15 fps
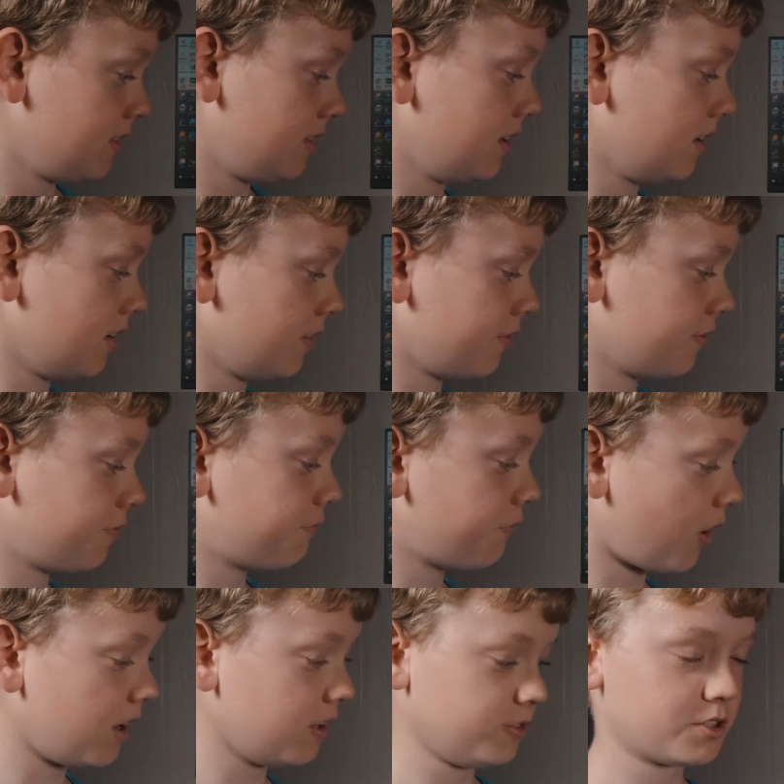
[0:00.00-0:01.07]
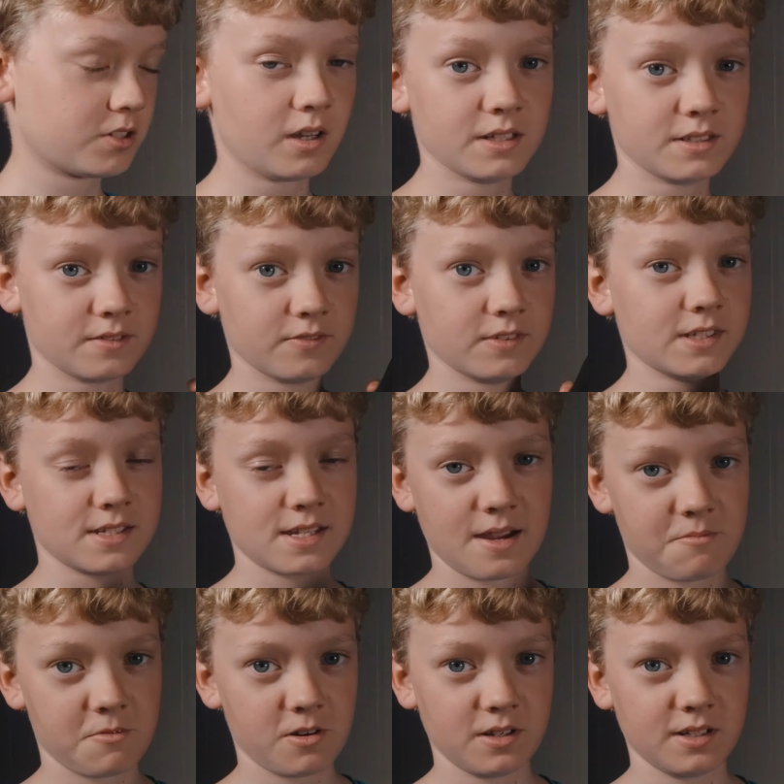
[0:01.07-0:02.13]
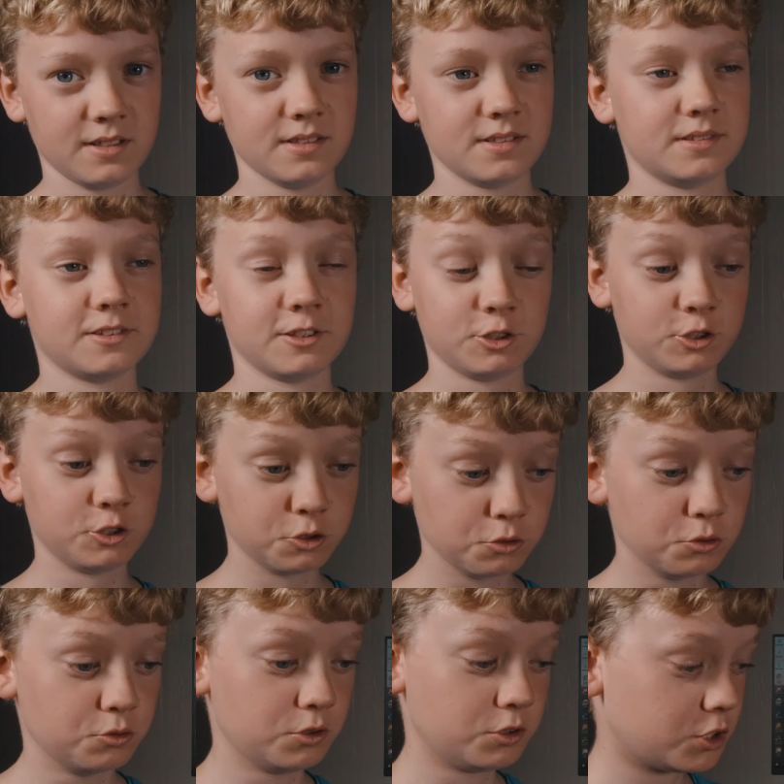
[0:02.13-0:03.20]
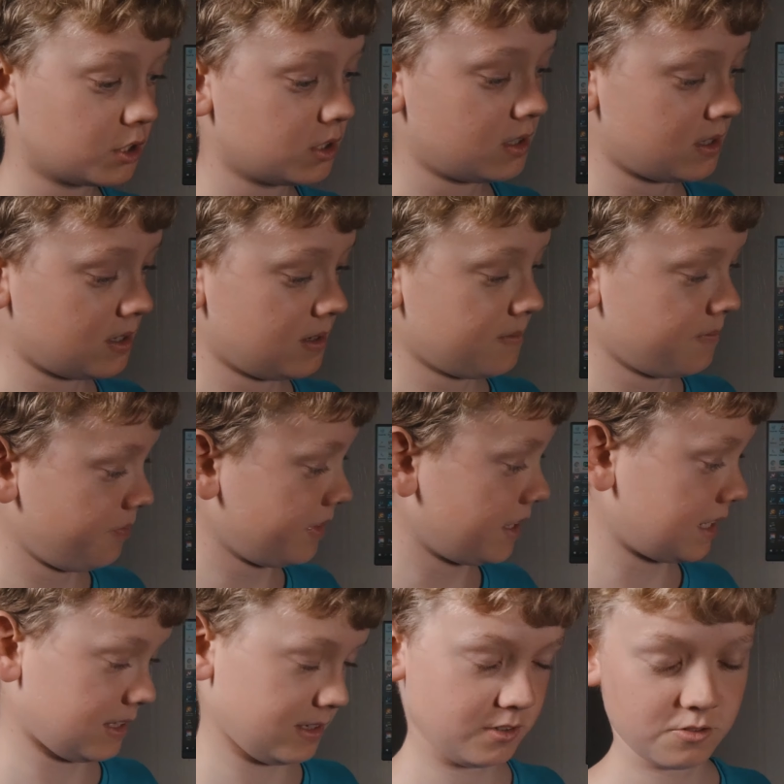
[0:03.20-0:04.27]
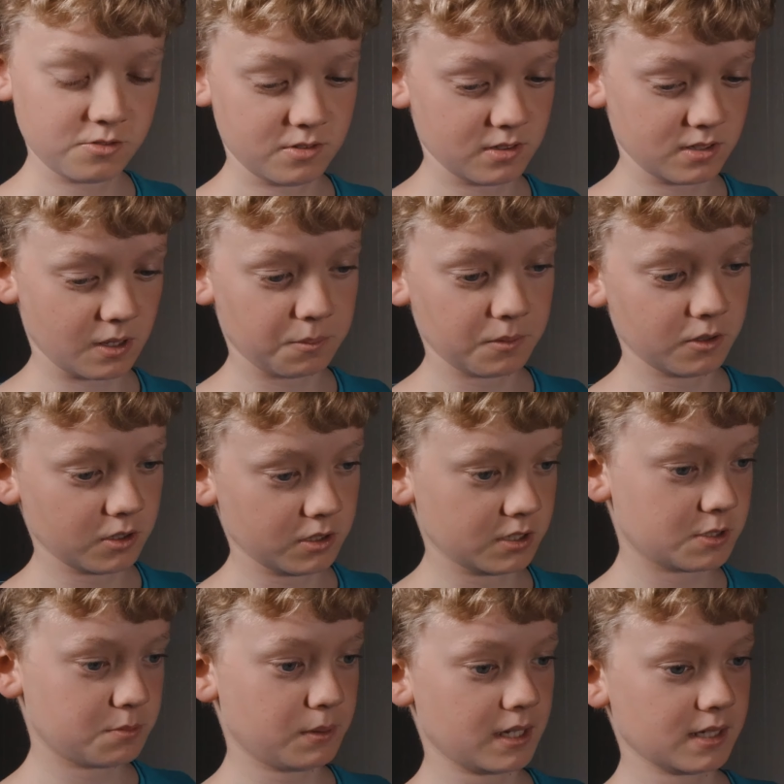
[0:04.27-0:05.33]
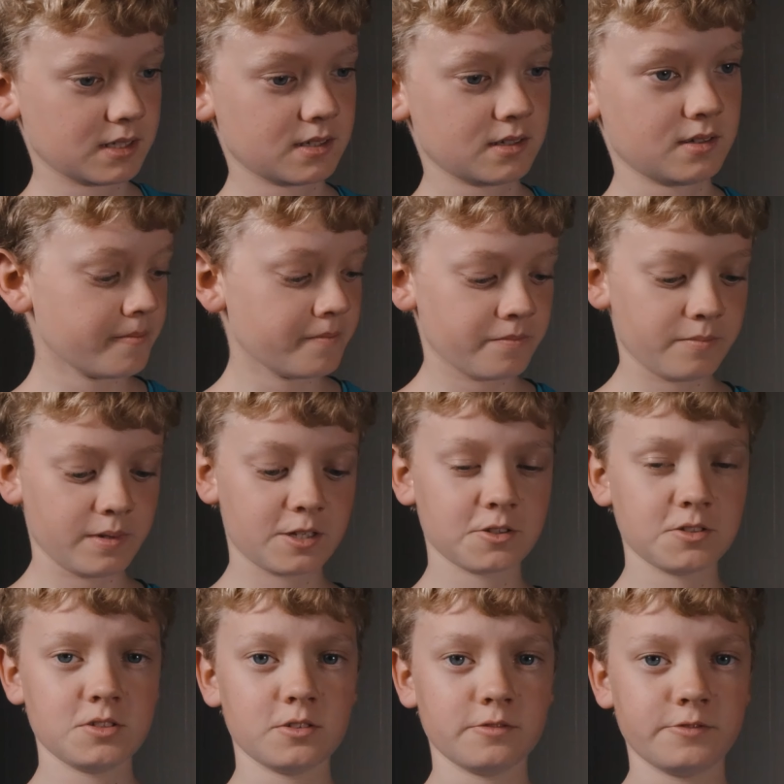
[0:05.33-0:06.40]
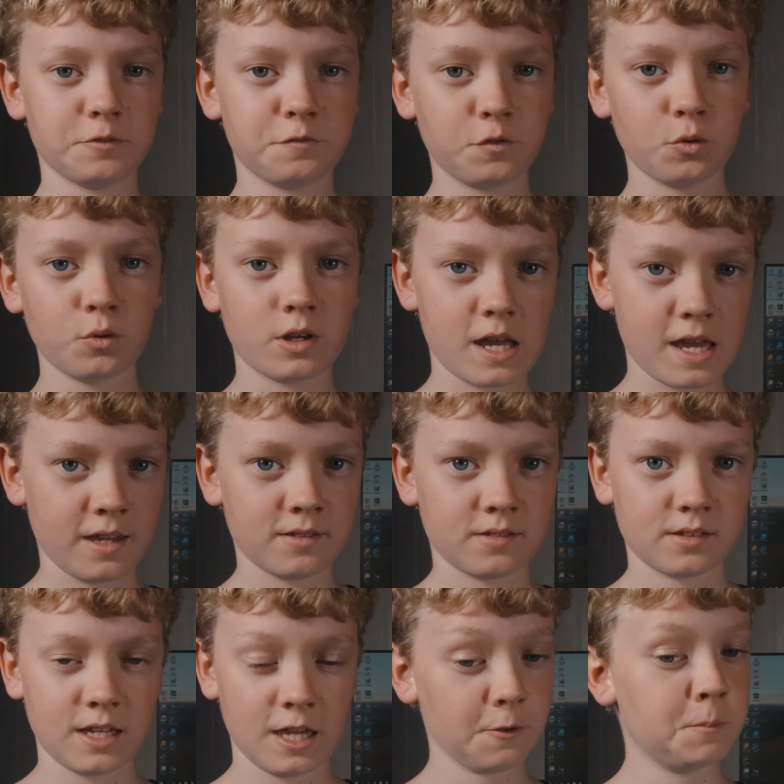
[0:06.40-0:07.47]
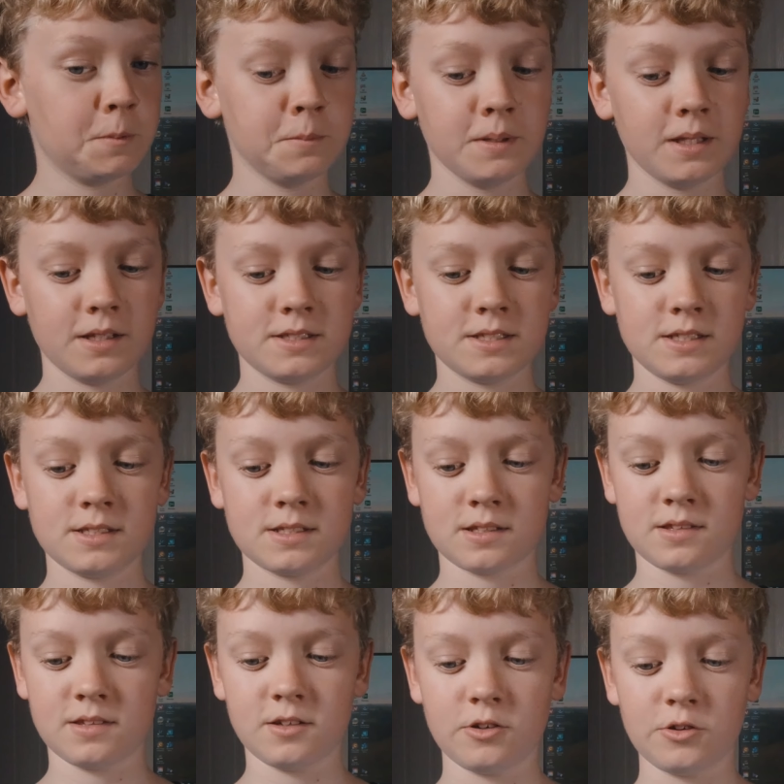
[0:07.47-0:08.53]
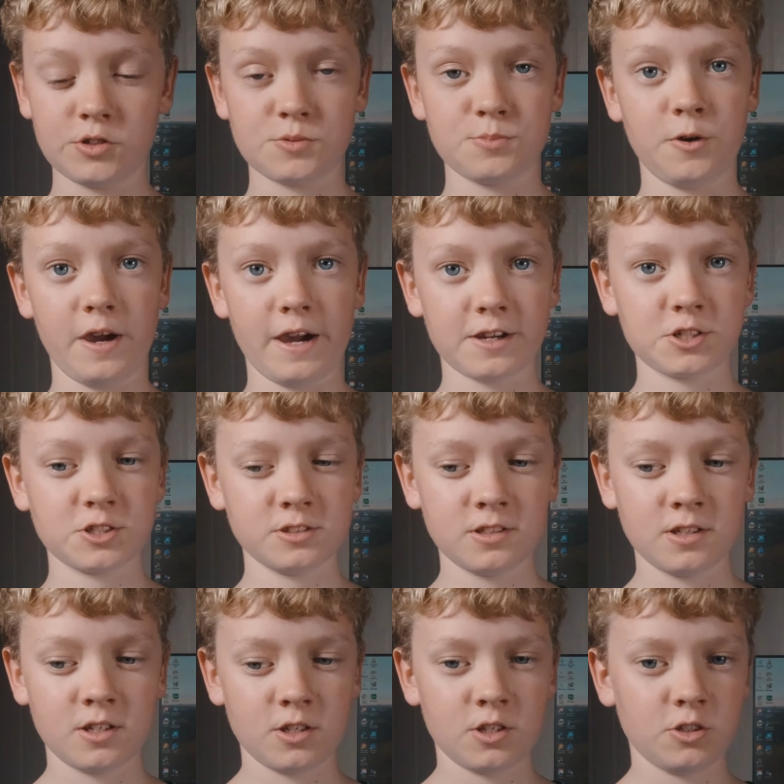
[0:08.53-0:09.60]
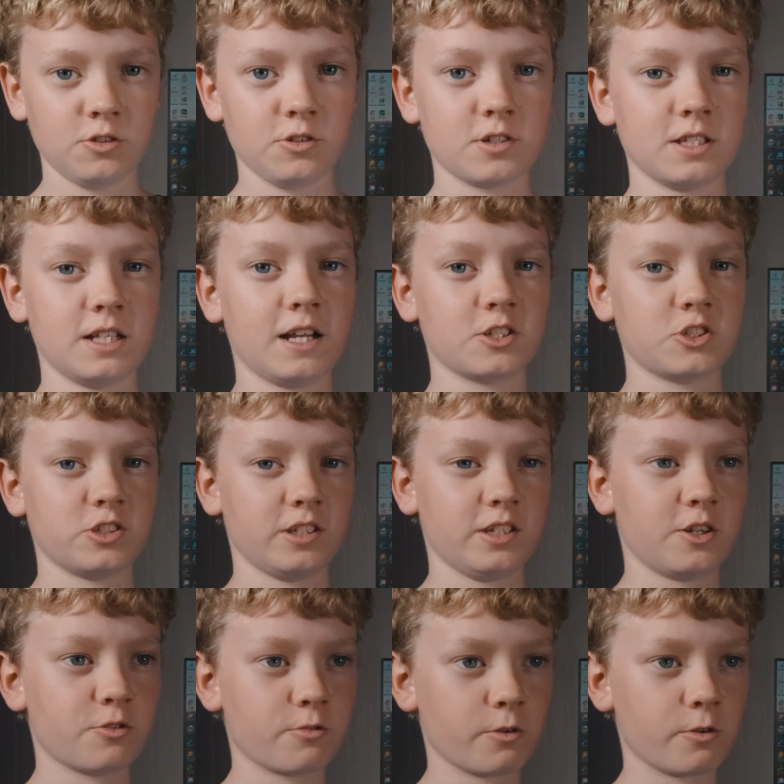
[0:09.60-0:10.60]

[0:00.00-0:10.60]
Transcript: The file size of this camera is huge and it uses up a lot of space. Because of the 4K capabilities and the Osmo Action, you can actually